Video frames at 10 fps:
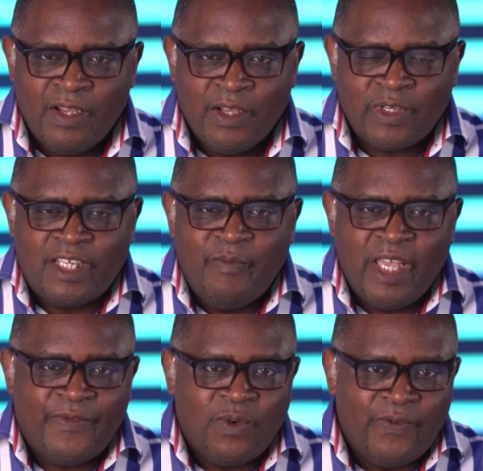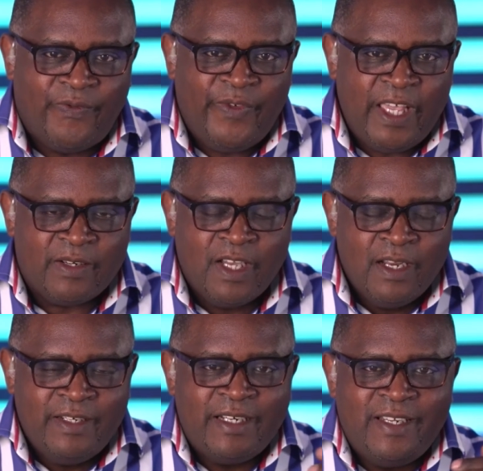so that he may fulfill
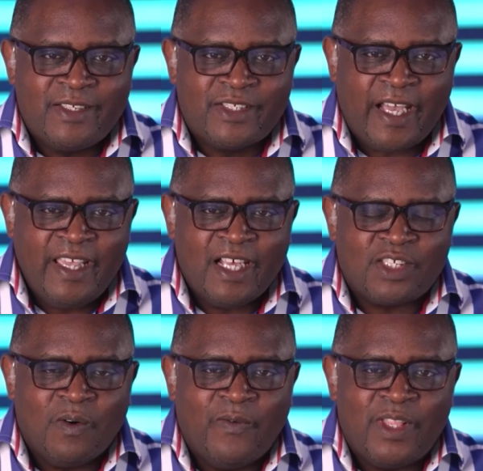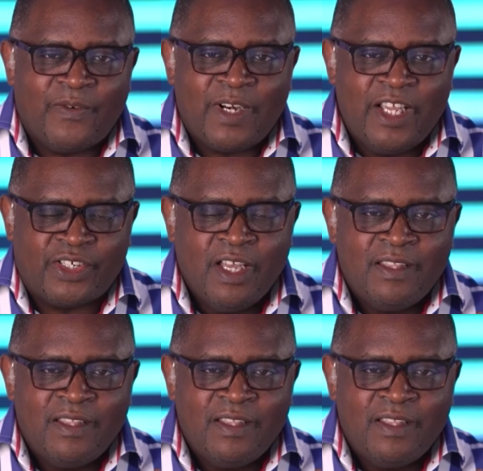the desires of the flesh.